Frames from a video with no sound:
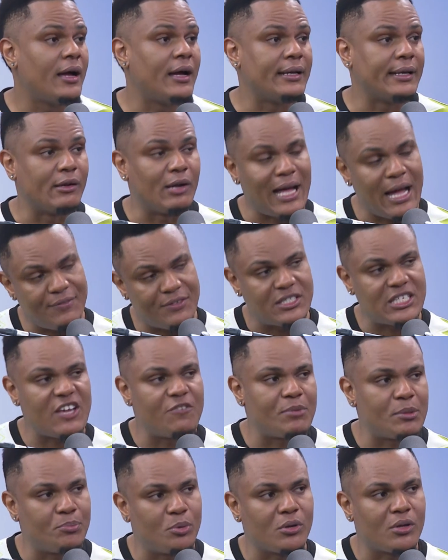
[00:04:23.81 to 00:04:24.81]
They'll have the
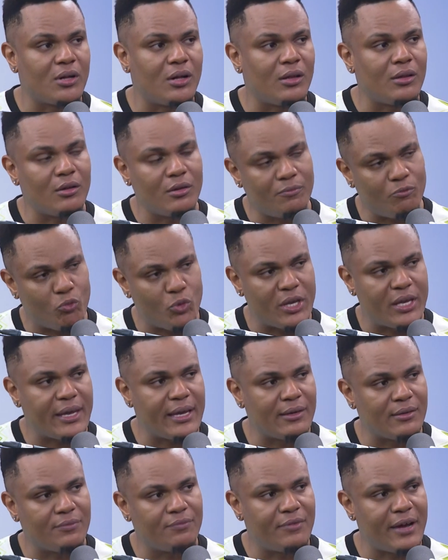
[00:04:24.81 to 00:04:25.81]
DFB Pokal
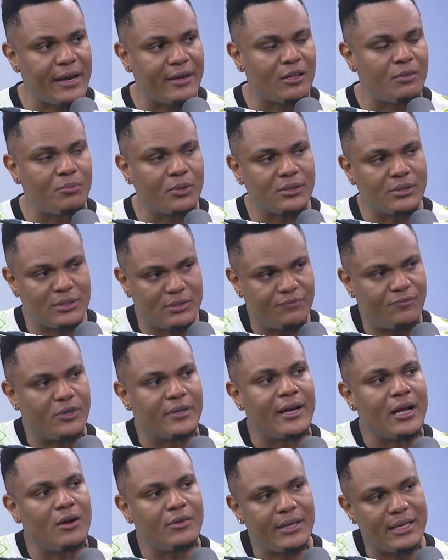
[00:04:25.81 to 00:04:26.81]
weekend final, but for
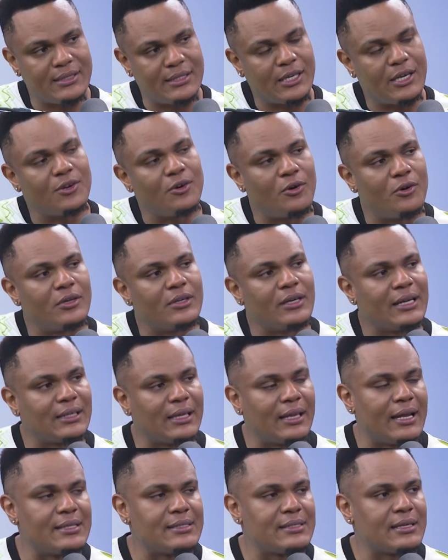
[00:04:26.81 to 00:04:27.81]
now they're taking on
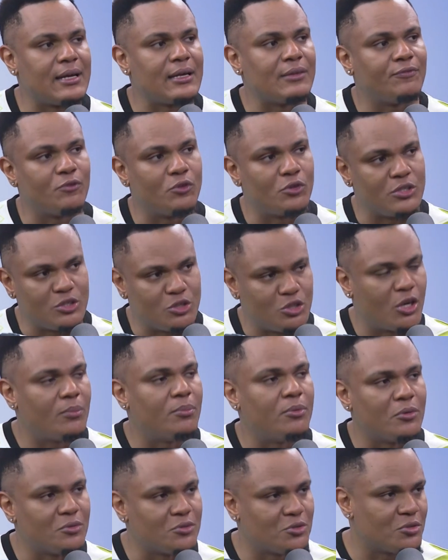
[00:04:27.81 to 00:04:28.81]
Atalanta for the
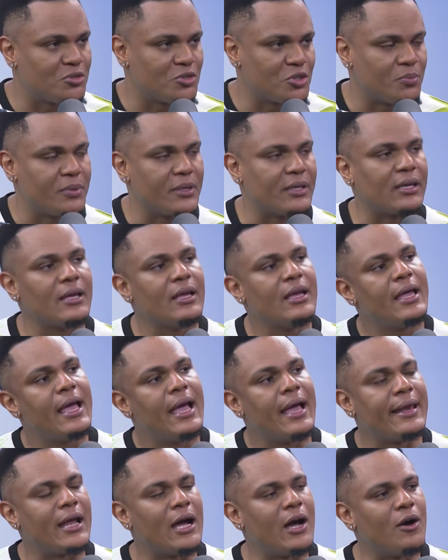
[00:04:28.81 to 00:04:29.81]
double, so to speak.
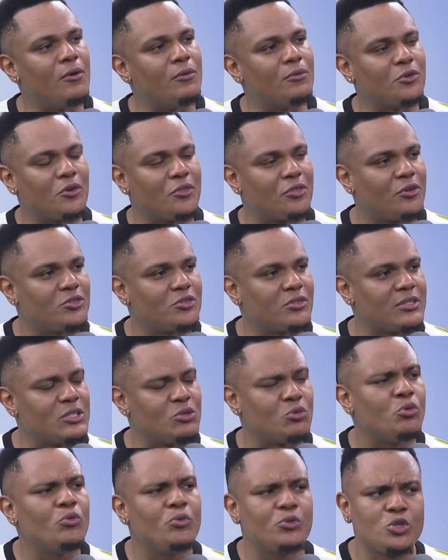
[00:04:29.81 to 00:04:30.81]
Now, your thoughts on this?
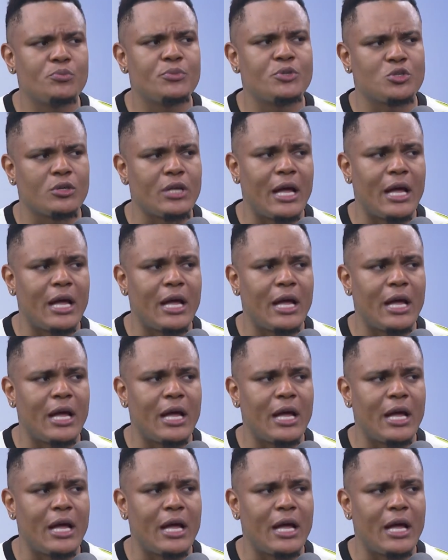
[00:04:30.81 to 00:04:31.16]
Who would you be?